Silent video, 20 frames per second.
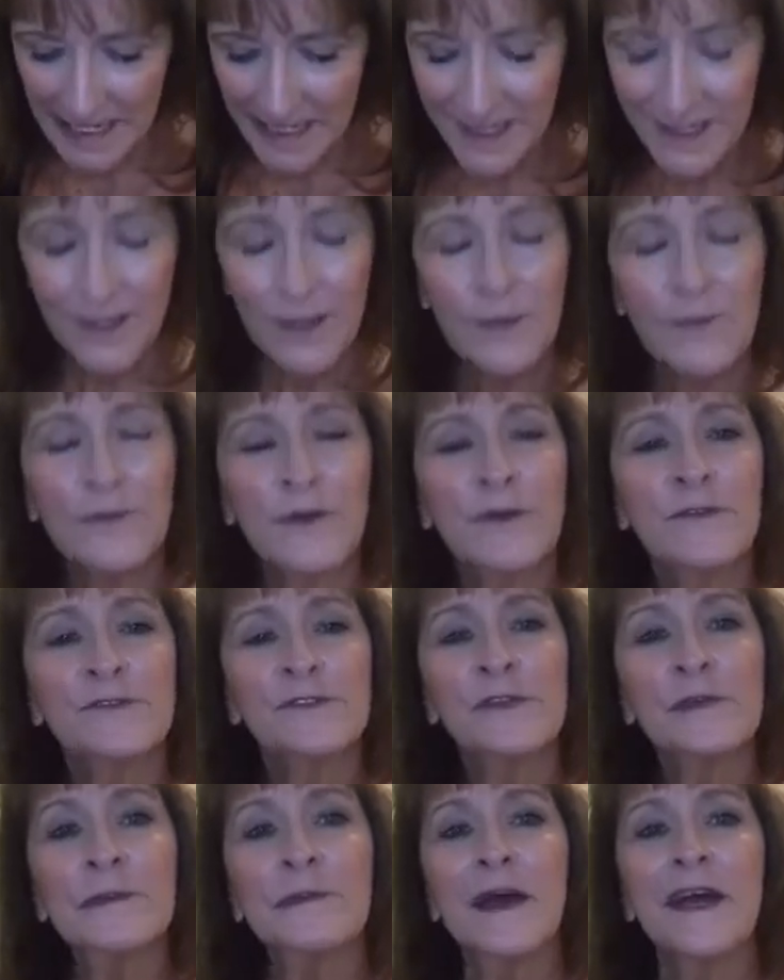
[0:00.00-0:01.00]
So
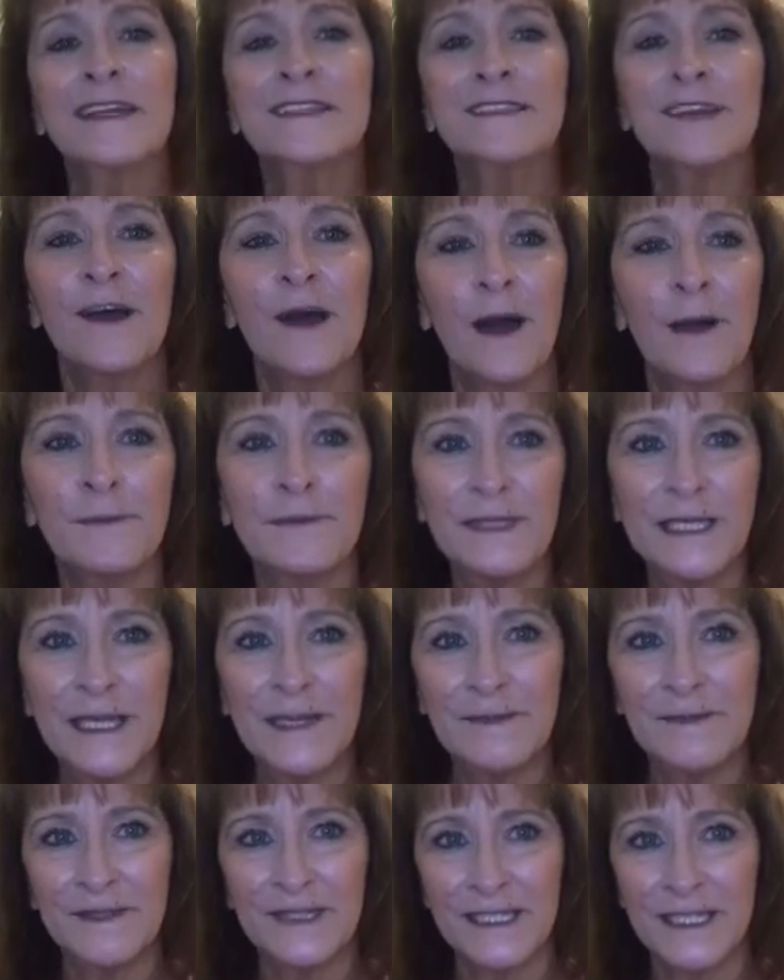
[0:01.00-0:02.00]
those are my top
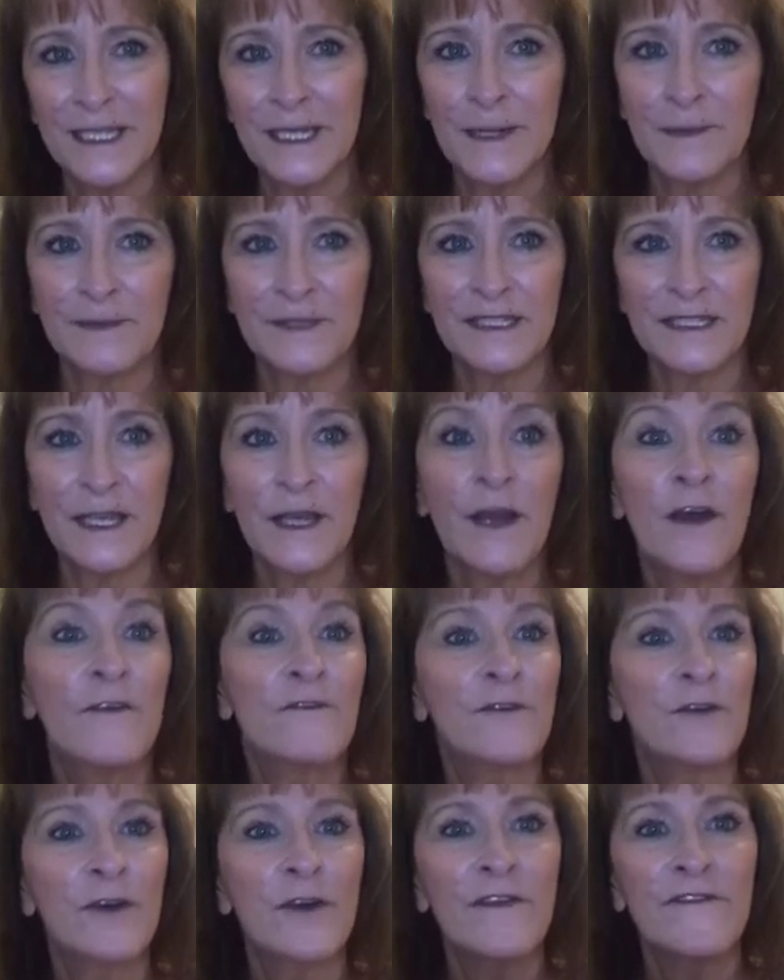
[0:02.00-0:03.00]
10 tips
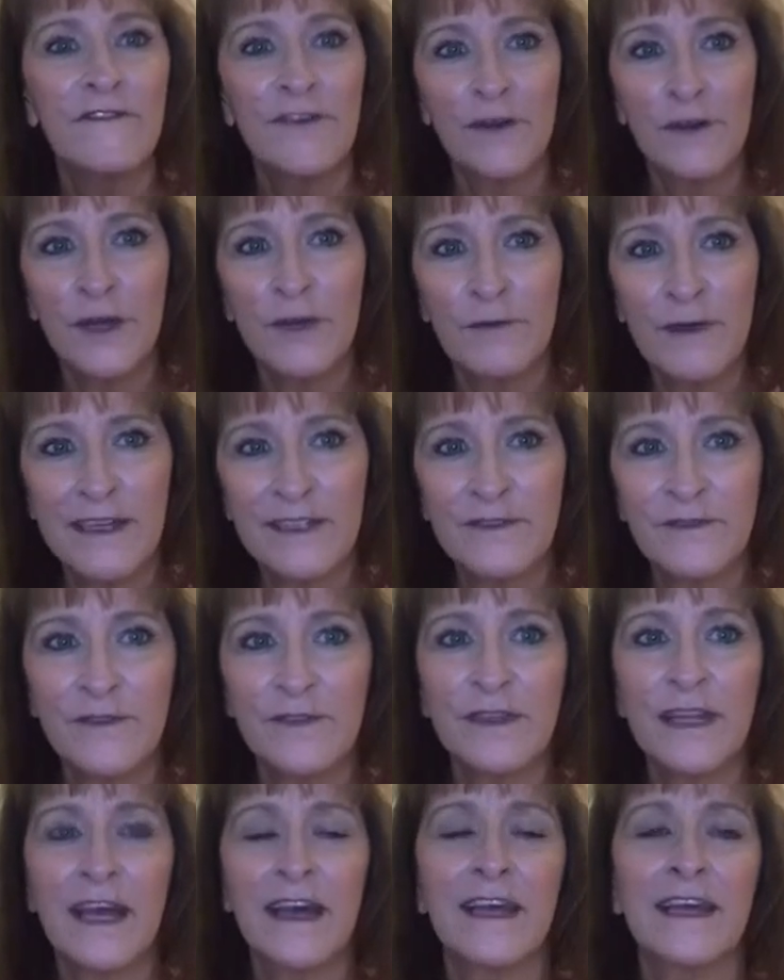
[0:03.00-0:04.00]
for a very restful
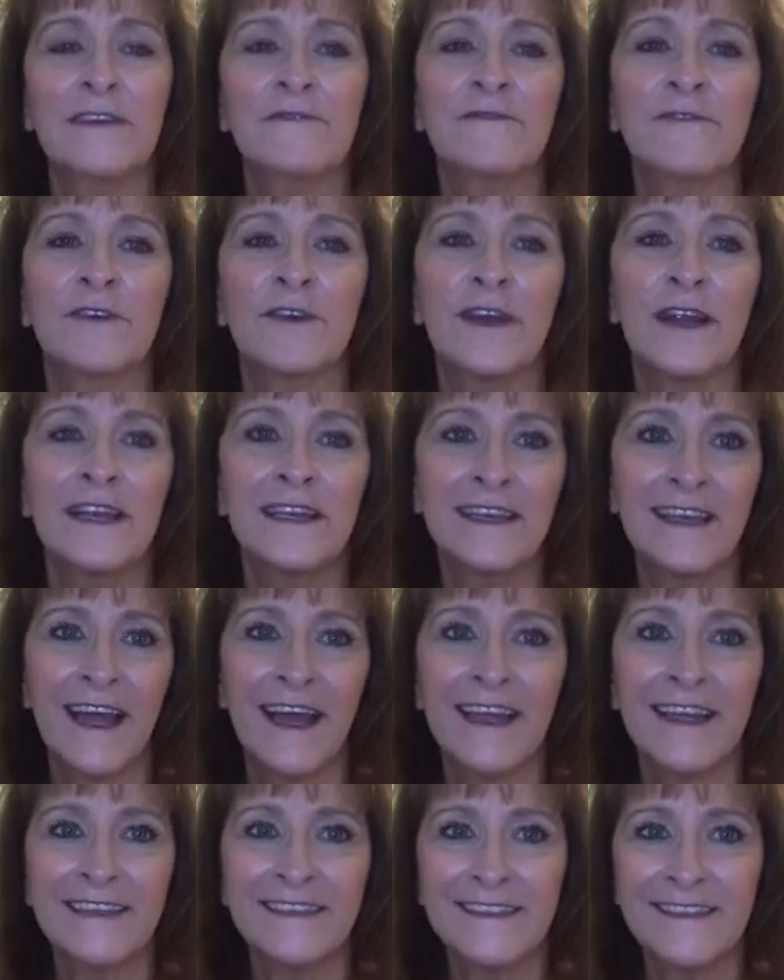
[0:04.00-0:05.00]
night, for a
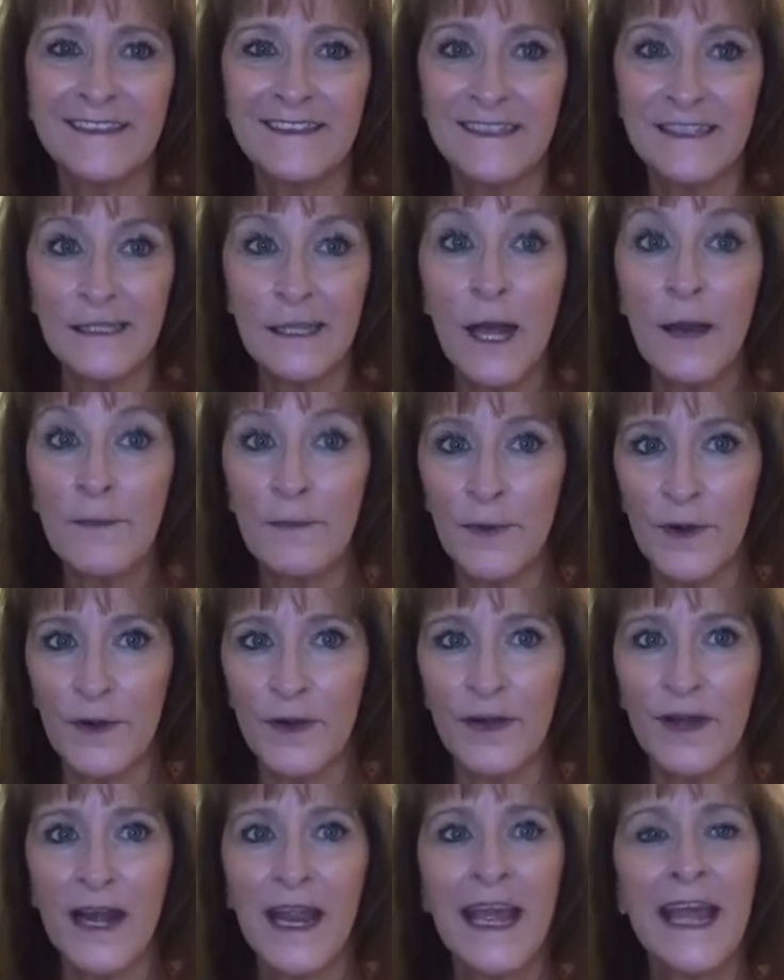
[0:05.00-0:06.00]
nice
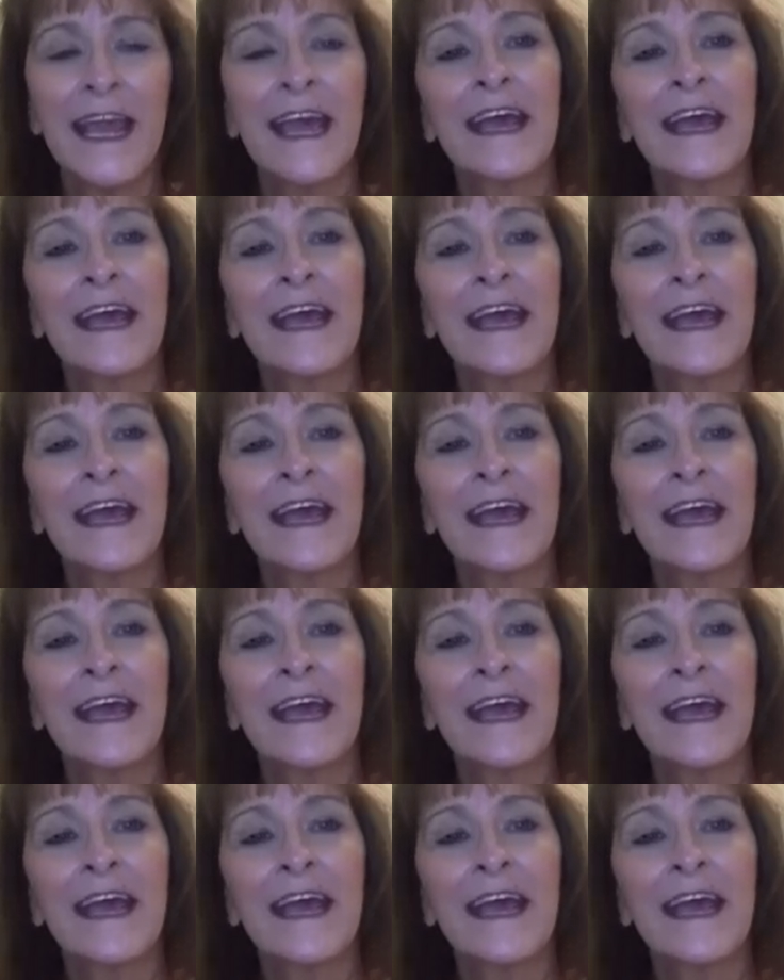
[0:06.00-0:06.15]
slumber.